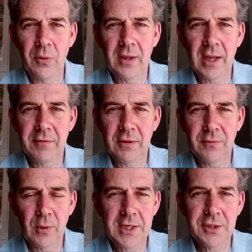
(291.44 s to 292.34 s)
on the level
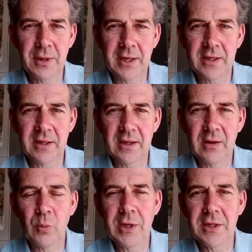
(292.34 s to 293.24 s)
of rhetoric,
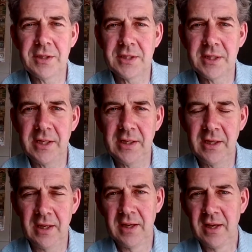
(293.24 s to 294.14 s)
we can see
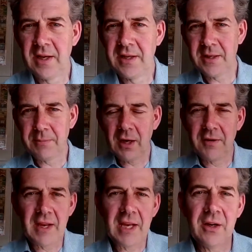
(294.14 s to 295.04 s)
some
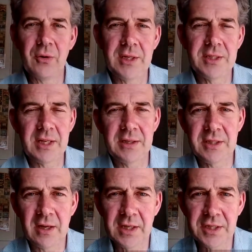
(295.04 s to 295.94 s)
kind of increase in
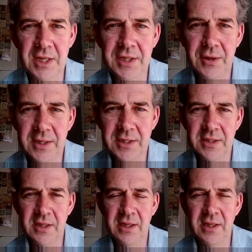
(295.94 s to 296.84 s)
Turkish
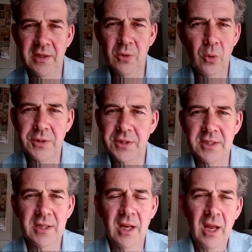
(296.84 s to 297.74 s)
interest in the
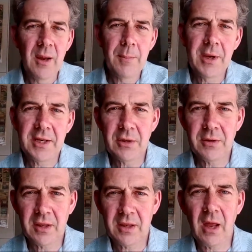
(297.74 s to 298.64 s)
Caucasus. But I
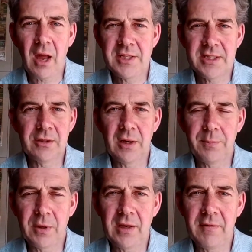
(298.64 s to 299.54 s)
don't, I still
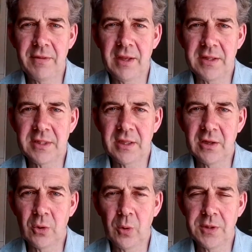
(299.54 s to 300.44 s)
don't believe that
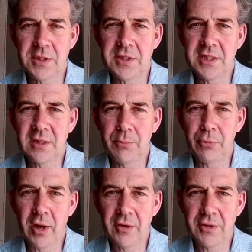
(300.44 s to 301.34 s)
the Caucasus is a
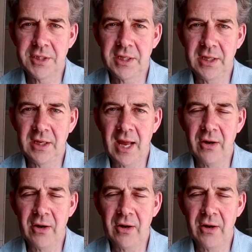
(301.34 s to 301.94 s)
priority